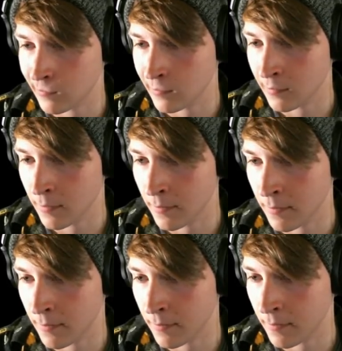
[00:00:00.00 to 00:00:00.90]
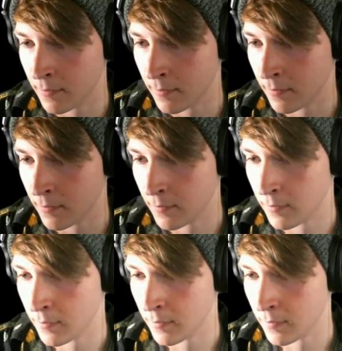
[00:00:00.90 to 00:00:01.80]
Yeah, well, no one
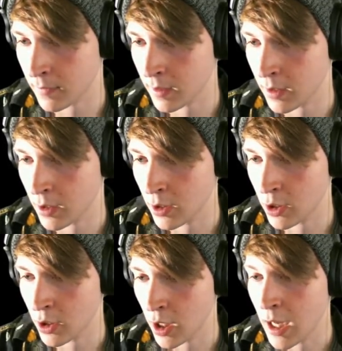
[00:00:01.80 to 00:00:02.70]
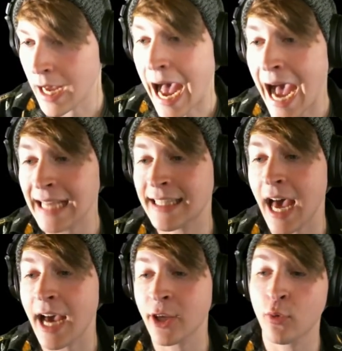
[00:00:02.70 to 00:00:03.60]
reminded me. I
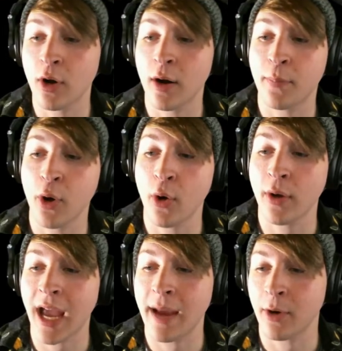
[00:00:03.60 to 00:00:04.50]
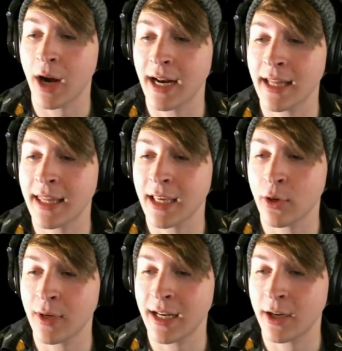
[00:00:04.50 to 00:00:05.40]
thought you were a pro gamer. I didn't think
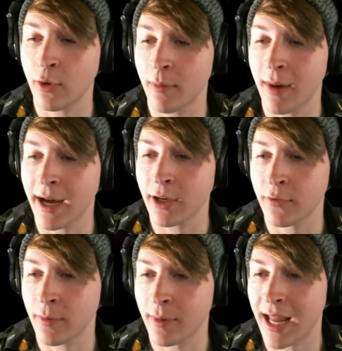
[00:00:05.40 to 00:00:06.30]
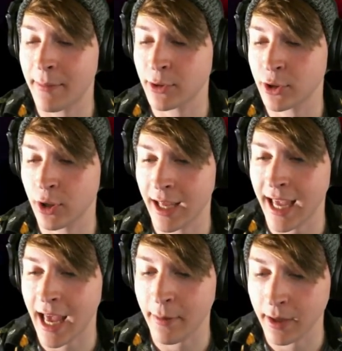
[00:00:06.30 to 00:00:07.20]
you needed a reminder from an amateur like
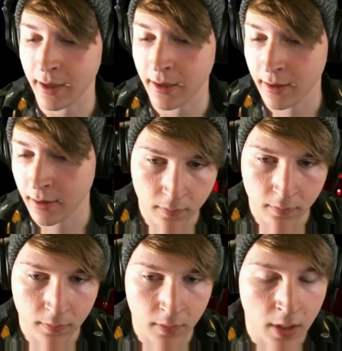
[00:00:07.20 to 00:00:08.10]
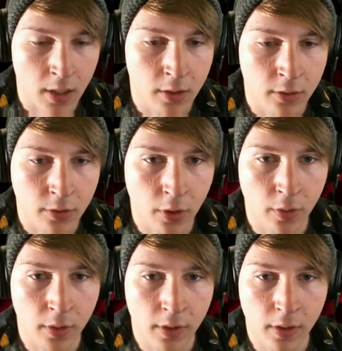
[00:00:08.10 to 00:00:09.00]
Abby.
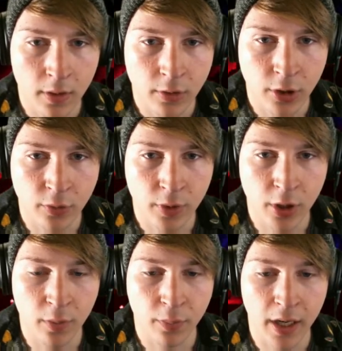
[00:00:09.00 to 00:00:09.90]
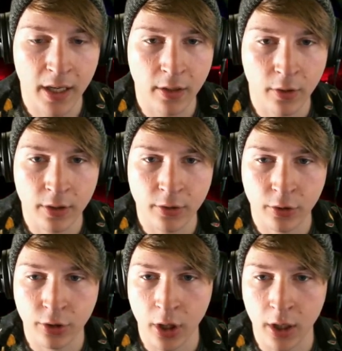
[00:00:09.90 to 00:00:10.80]
So, just when you break the crystal
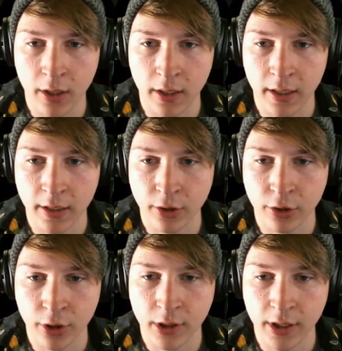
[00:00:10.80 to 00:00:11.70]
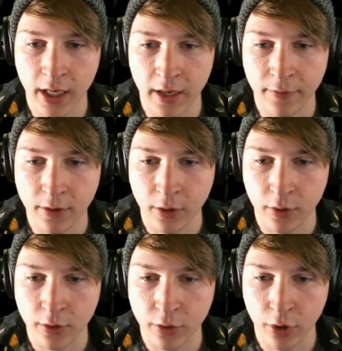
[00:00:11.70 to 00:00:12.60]
shard, it should say if it's a
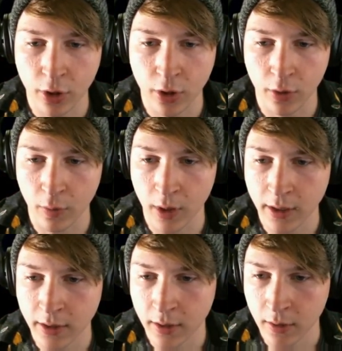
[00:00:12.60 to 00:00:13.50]
crystal shard or a what?